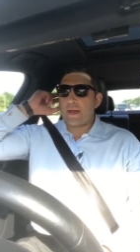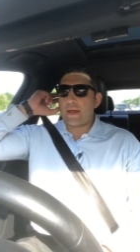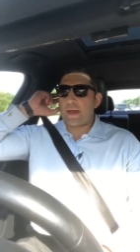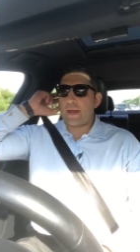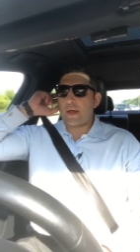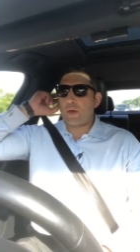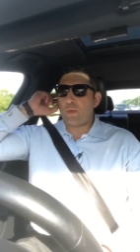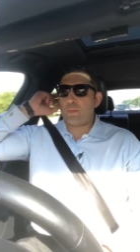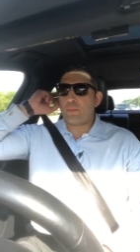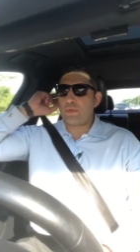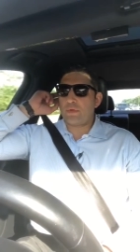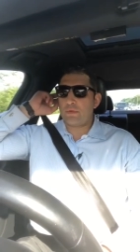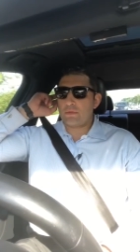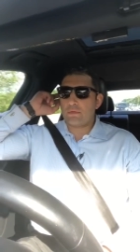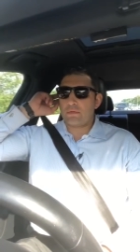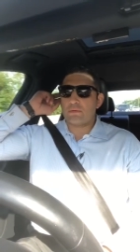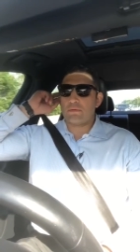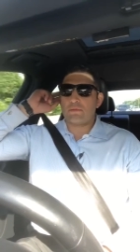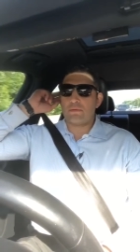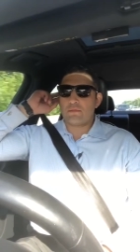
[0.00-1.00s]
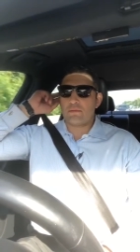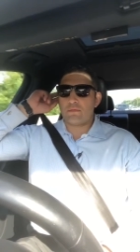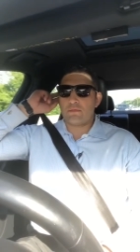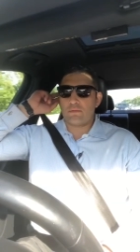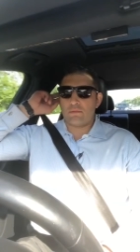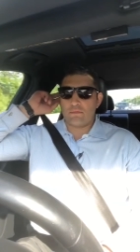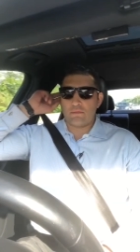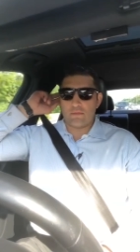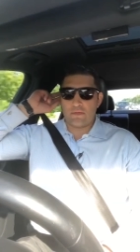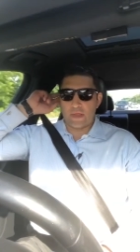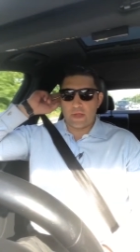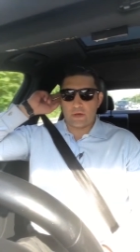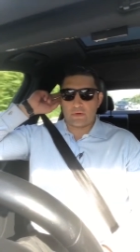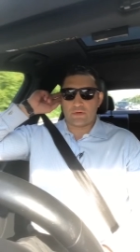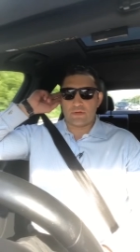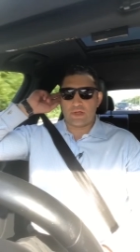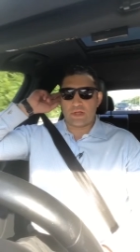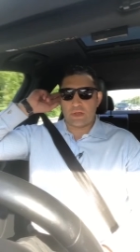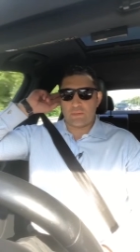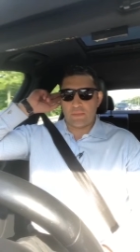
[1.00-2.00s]
help their
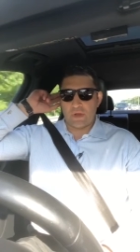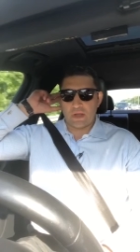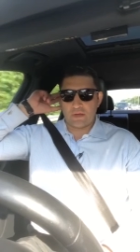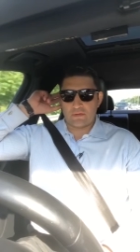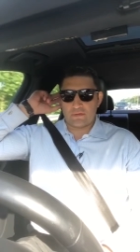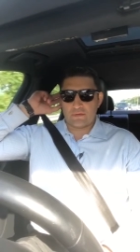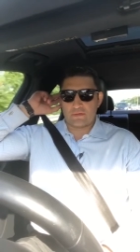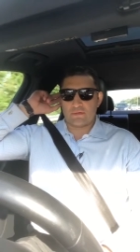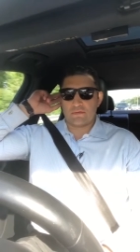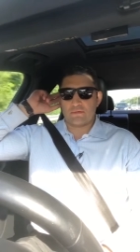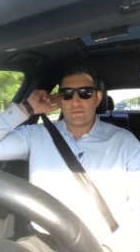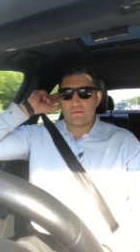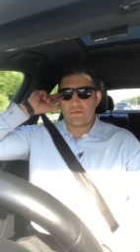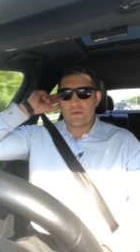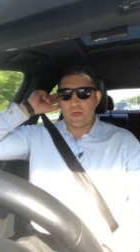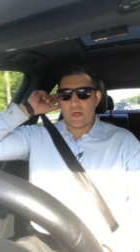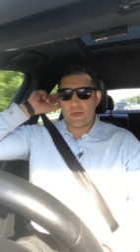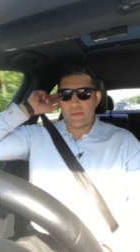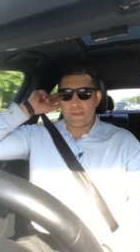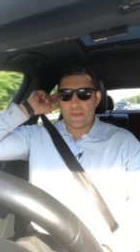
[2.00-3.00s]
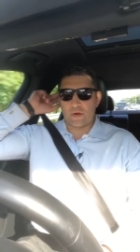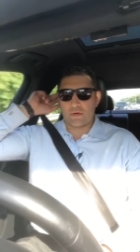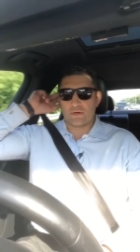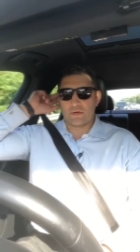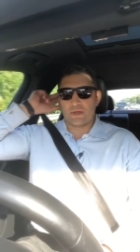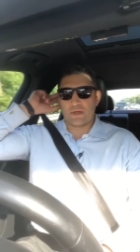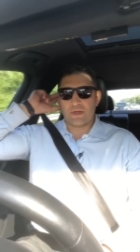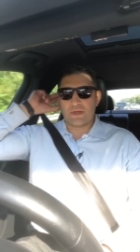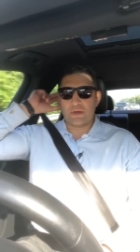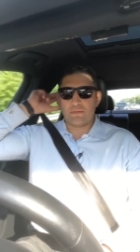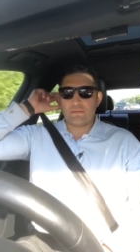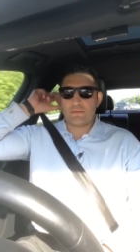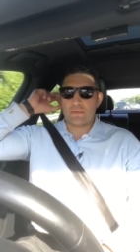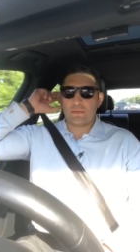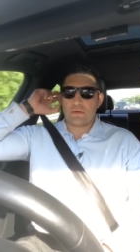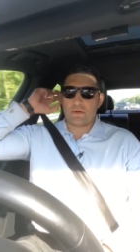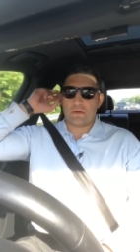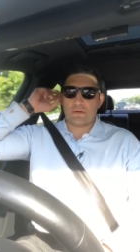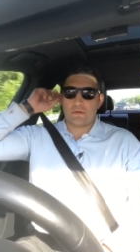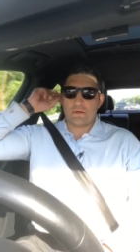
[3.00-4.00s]
teammates and their
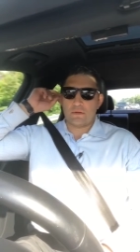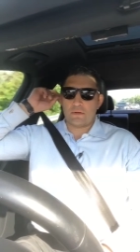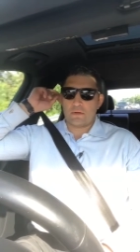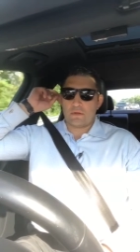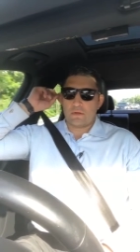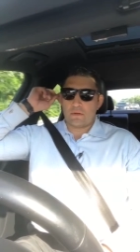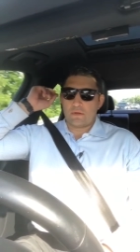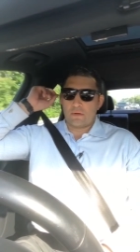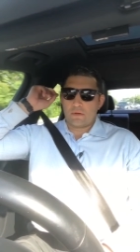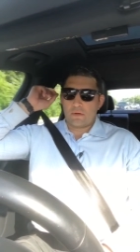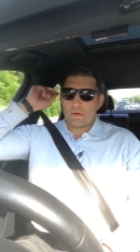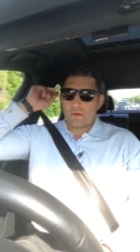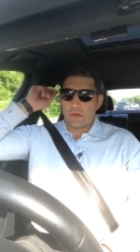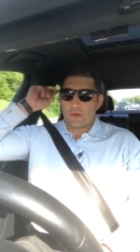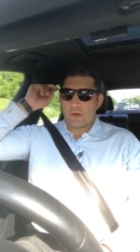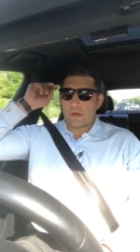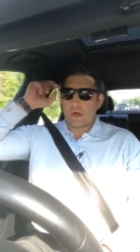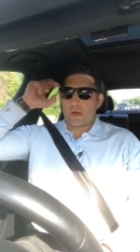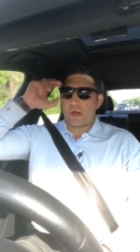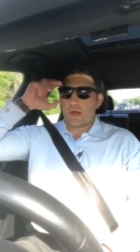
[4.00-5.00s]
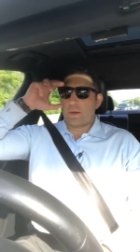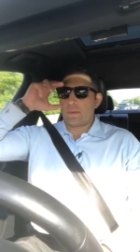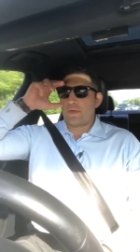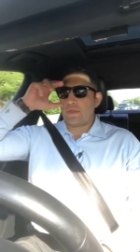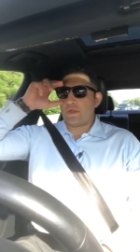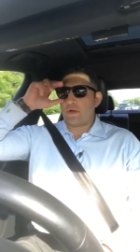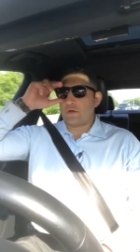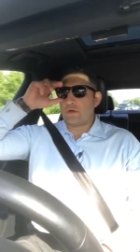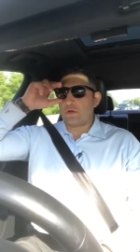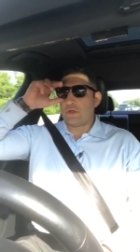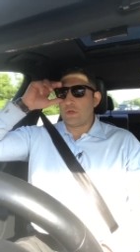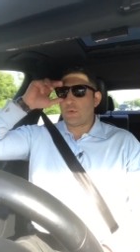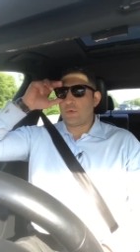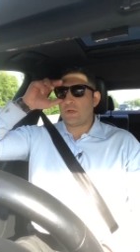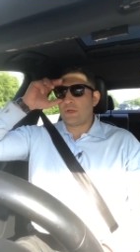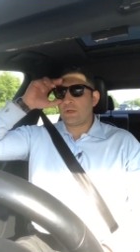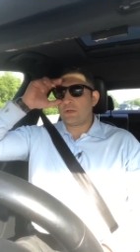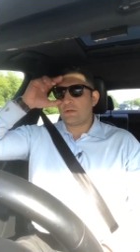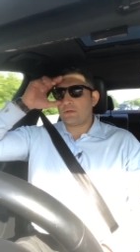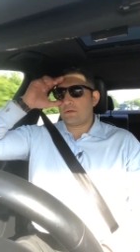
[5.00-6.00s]
team and their
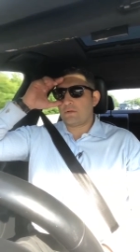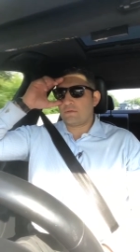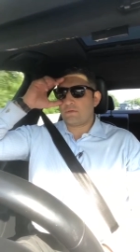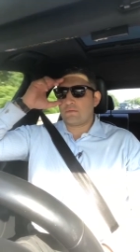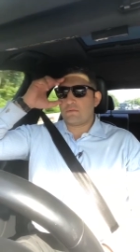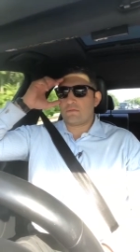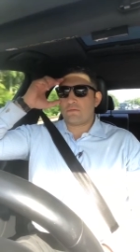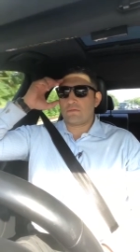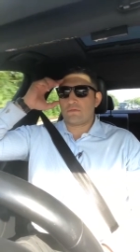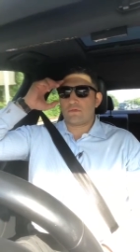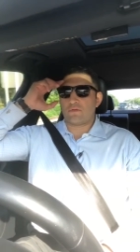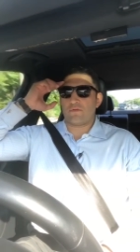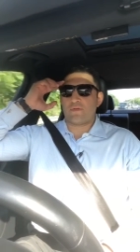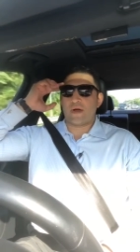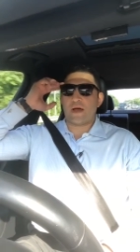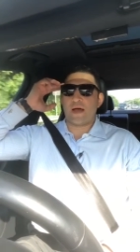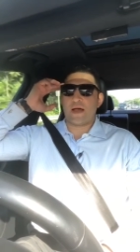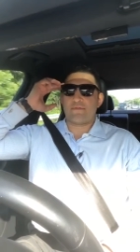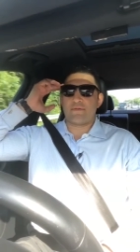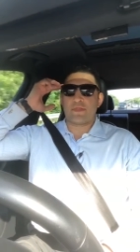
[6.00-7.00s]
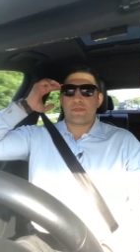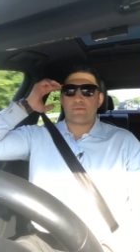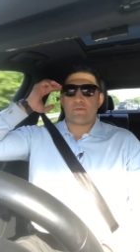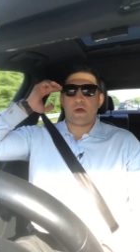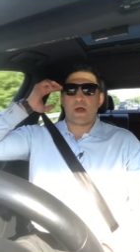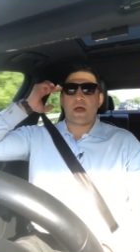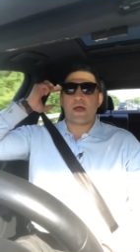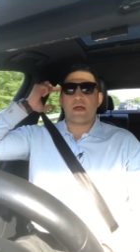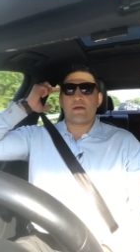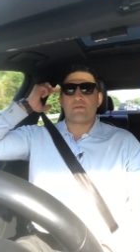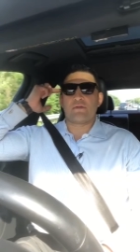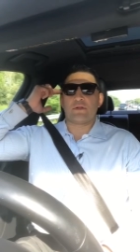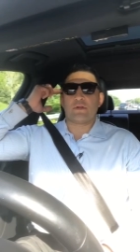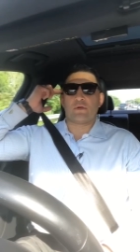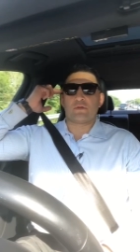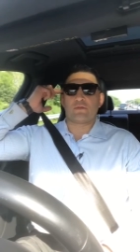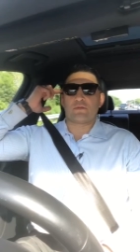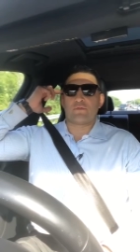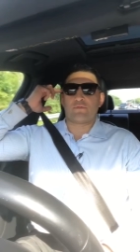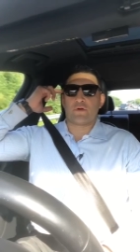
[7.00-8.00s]
unit survive and thrive in
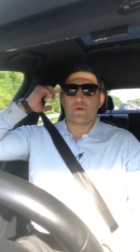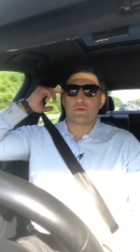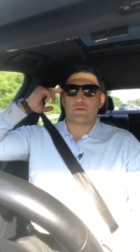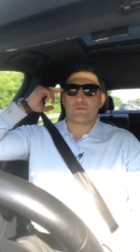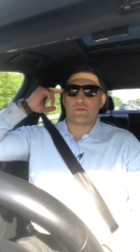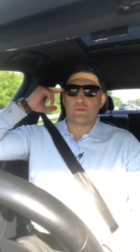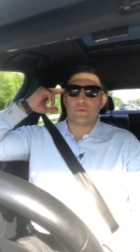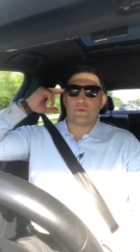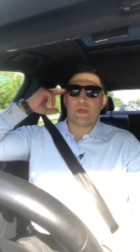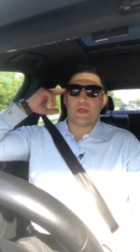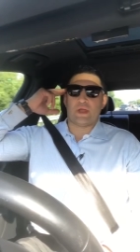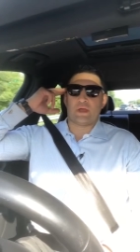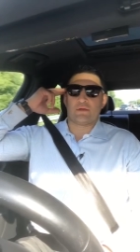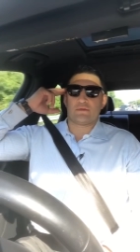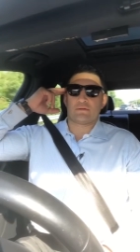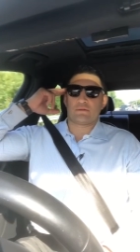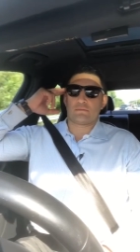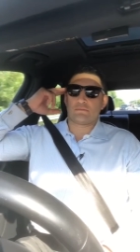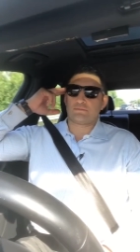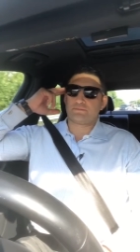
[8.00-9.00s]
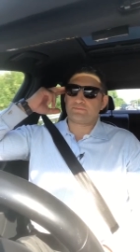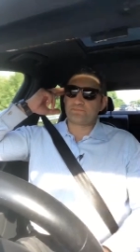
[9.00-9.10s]
those first few days.